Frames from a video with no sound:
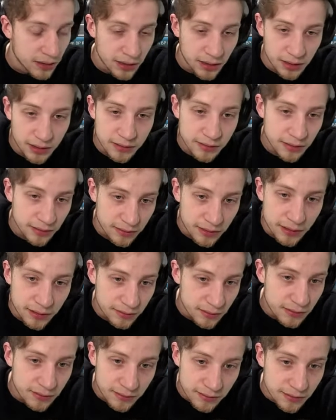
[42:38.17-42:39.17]

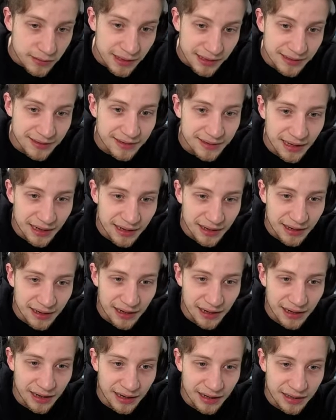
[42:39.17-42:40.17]
since then,
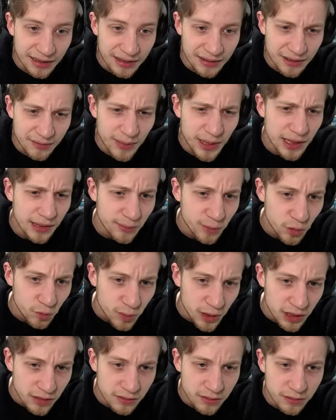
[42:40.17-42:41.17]
I did mainly
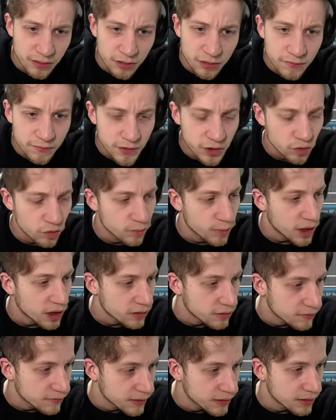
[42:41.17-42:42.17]
blueprints, so the visual
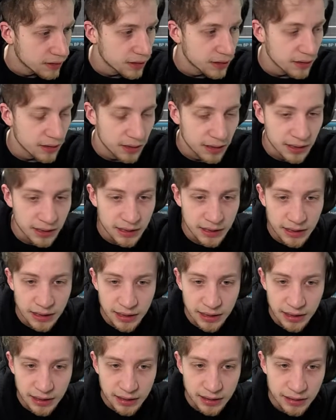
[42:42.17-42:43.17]
parts of Unreal.
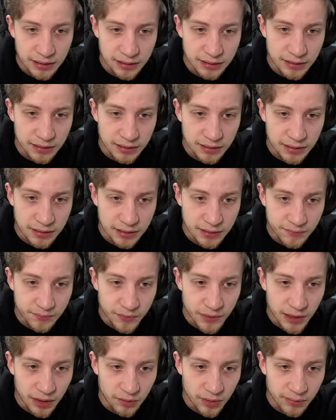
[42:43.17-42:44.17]
And now
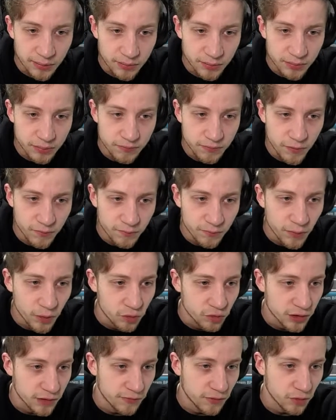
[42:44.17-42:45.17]
I'm
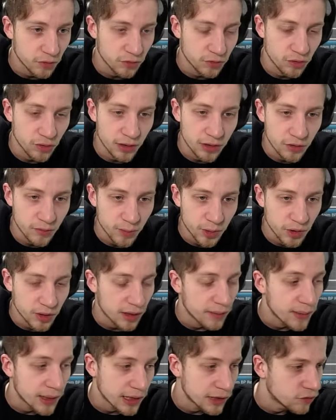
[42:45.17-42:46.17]
mostly focused on
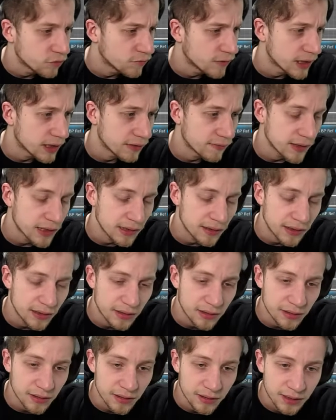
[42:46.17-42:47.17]
programming. I do very
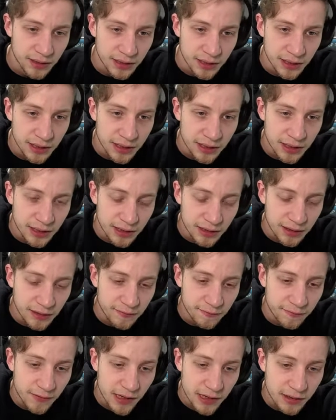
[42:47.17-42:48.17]
little
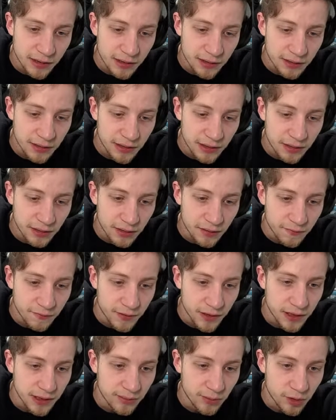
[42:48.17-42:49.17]

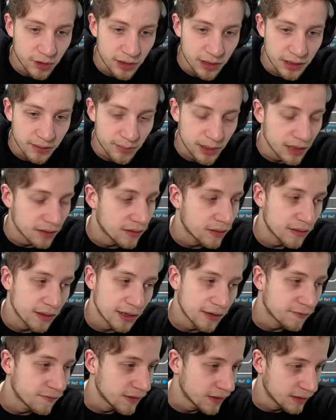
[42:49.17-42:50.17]
3D modeling, practically
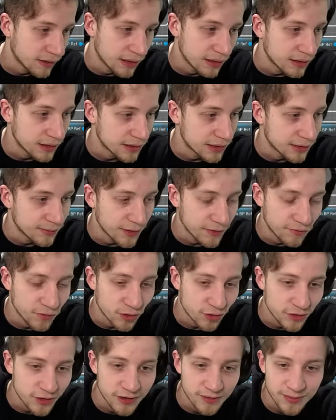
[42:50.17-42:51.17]
nothing, unless someone
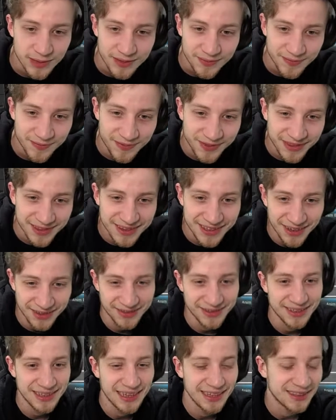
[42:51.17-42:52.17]
forces me.
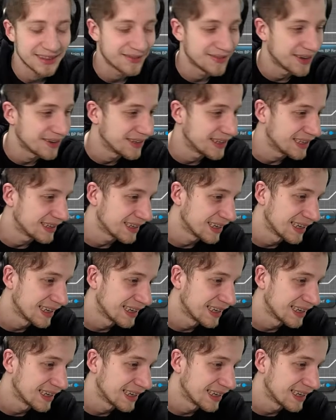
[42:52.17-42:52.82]
That's about it.